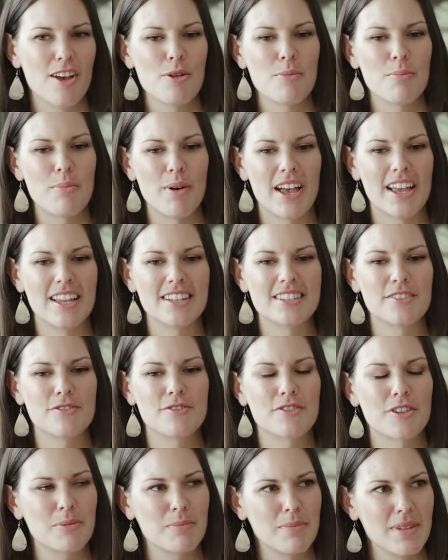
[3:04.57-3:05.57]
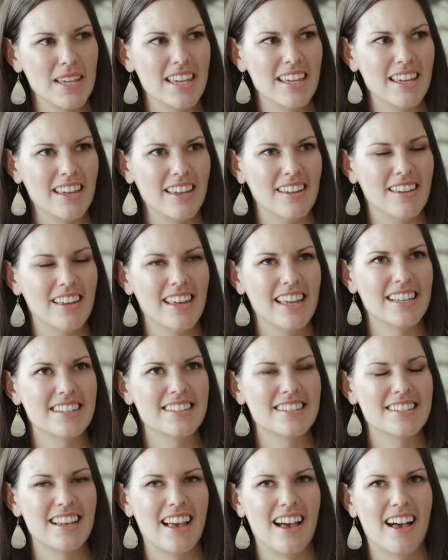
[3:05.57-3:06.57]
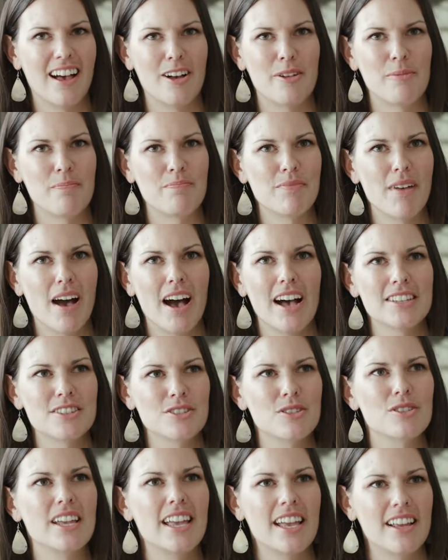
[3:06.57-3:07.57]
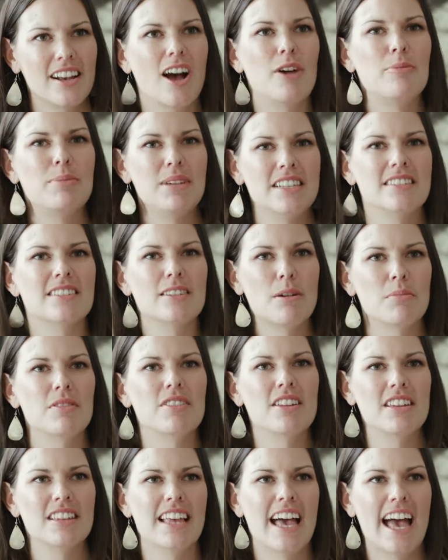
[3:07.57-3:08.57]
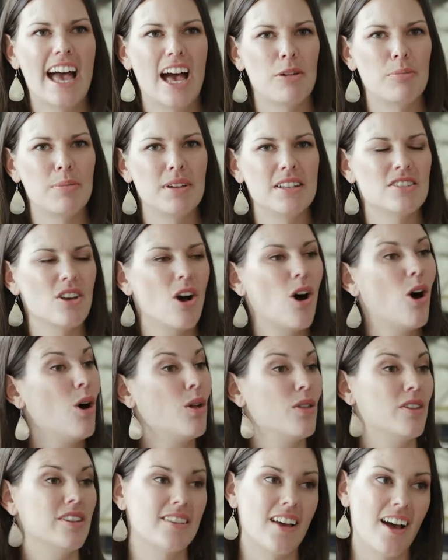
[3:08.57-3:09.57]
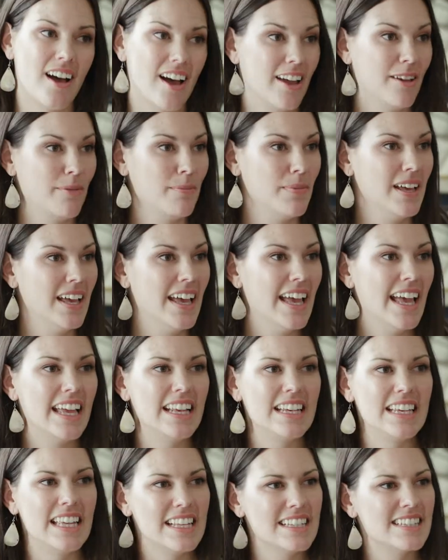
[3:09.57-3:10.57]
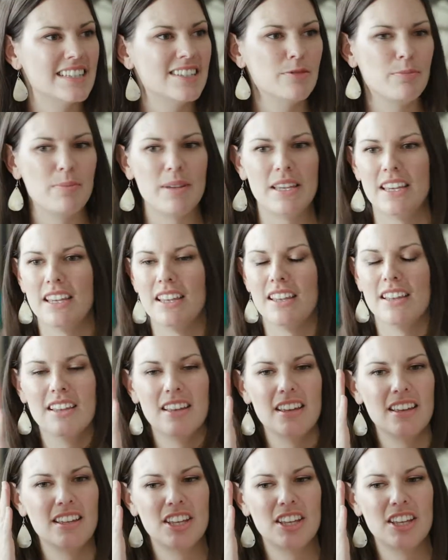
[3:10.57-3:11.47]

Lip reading: But for me, it's hustle cannot be something that happens all the time. It needs to be,